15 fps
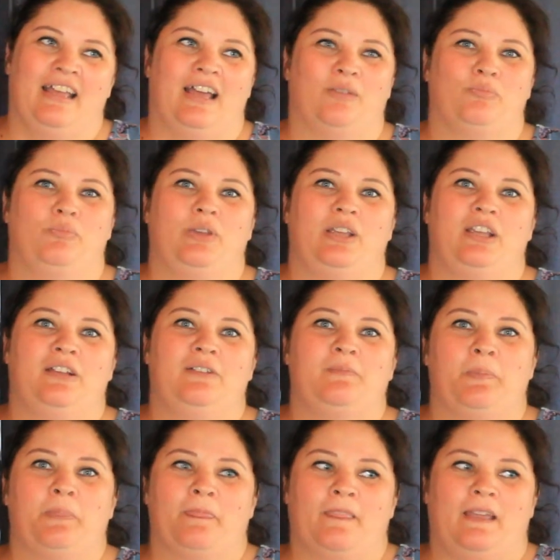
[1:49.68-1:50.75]
and be
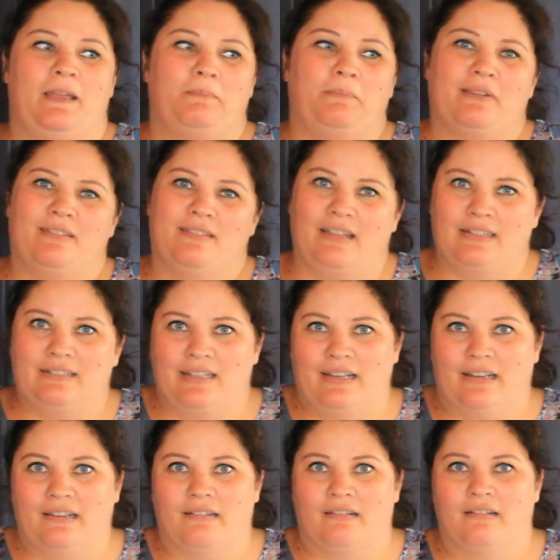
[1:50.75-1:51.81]
empathetic.